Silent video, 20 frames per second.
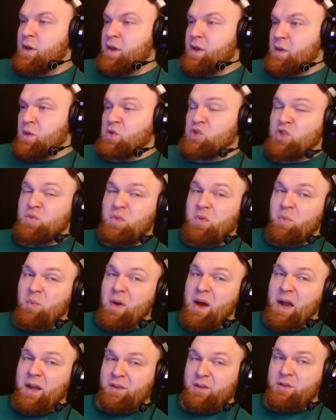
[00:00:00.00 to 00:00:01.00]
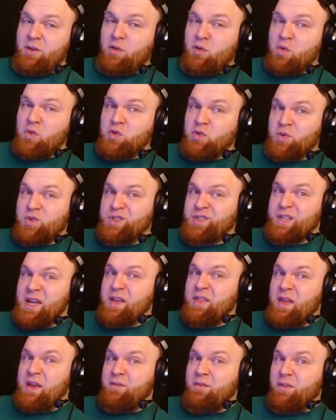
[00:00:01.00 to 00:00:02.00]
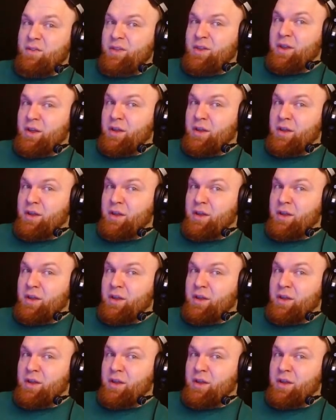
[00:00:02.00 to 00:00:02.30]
It used to be bugged and it used to stun everything,